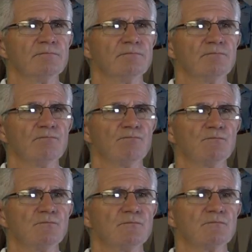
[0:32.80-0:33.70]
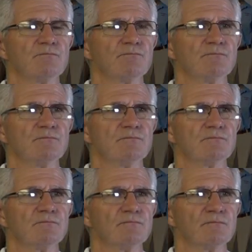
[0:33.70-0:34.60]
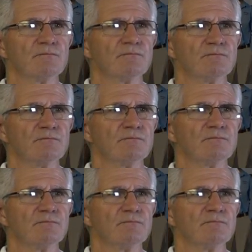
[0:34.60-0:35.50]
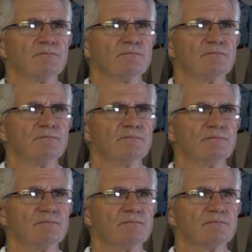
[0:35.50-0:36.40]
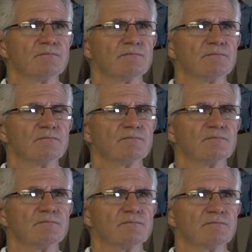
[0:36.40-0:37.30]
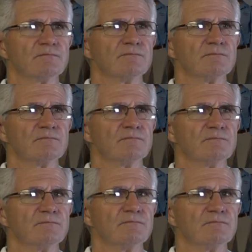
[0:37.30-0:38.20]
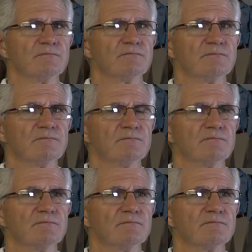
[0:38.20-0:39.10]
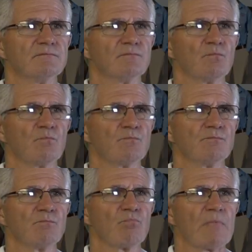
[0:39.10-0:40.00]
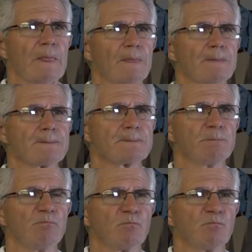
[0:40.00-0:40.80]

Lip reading: (silent)